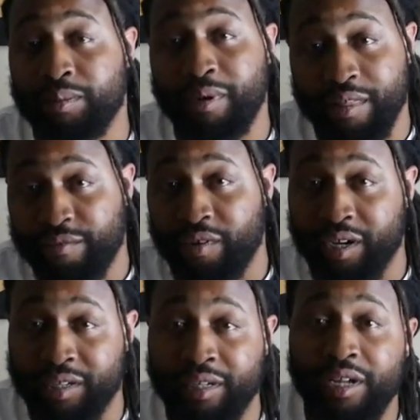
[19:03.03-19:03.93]

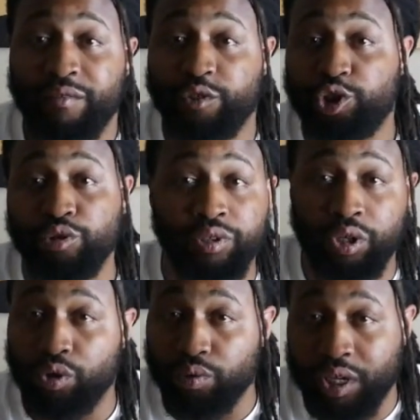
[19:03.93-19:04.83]
motherfucker for shooting a
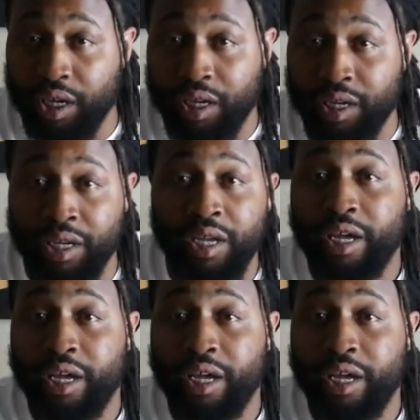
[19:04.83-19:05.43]
little kid